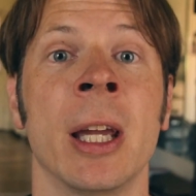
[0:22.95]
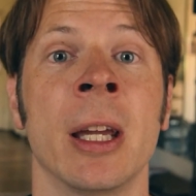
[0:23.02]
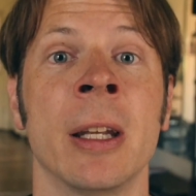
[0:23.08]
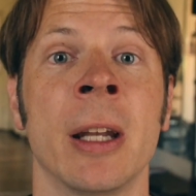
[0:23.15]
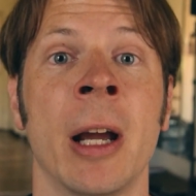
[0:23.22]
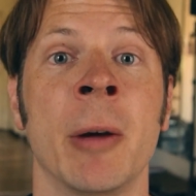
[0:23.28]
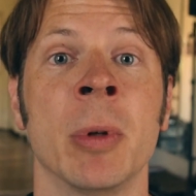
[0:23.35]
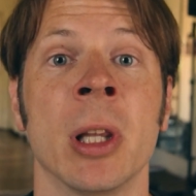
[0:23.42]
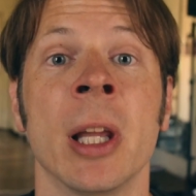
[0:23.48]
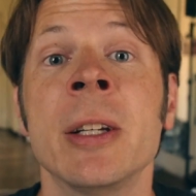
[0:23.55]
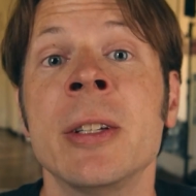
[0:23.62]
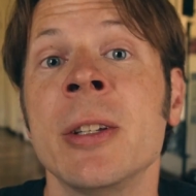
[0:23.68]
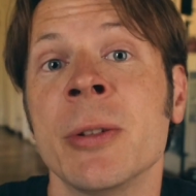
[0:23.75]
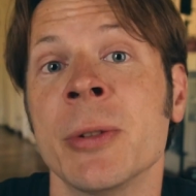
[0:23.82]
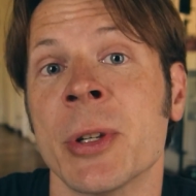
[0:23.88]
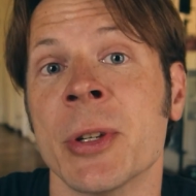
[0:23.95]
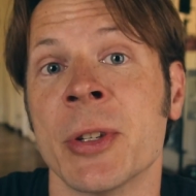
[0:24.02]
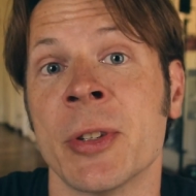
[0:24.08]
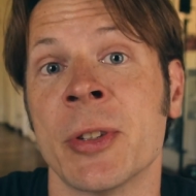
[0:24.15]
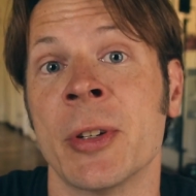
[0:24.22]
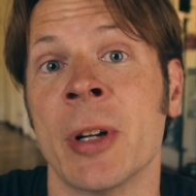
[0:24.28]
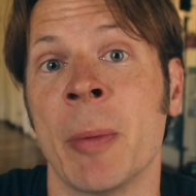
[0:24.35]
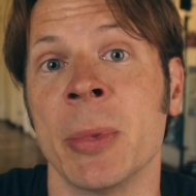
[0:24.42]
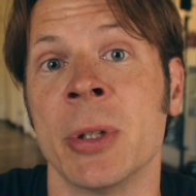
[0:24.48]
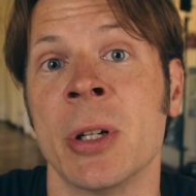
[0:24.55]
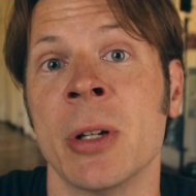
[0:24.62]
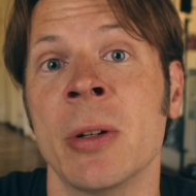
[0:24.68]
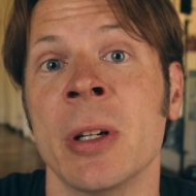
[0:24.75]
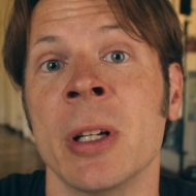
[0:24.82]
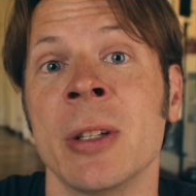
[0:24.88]
and I would like to use this as an
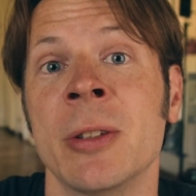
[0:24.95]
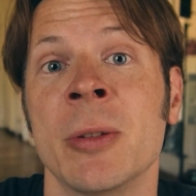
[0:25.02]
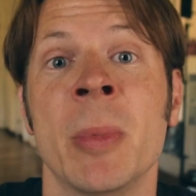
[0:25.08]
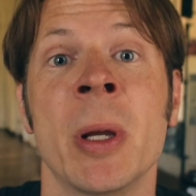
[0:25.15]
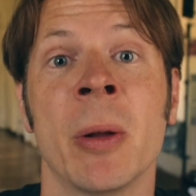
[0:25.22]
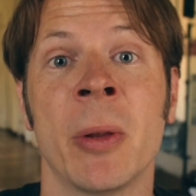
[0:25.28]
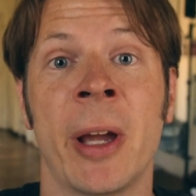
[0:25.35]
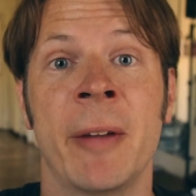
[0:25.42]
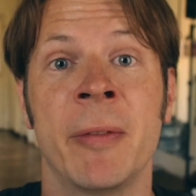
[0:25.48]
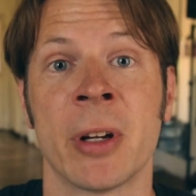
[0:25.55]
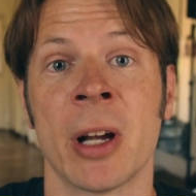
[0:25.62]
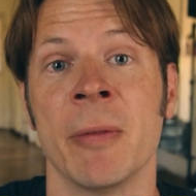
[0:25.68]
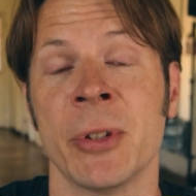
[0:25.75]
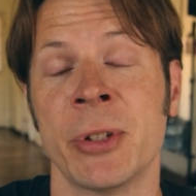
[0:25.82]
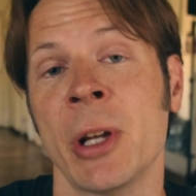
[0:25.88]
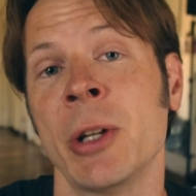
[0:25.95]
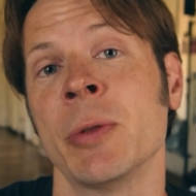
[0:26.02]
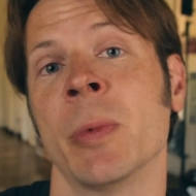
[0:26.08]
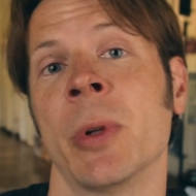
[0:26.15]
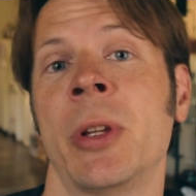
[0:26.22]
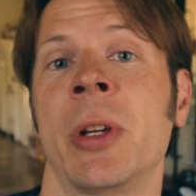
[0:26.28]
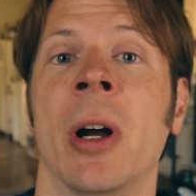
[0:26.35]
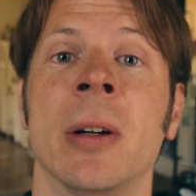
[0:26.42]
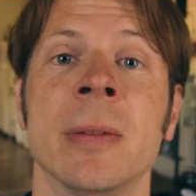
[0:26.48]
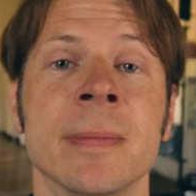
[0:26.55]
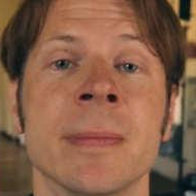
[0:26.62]
opportunity to be able to have a conversation with y'all.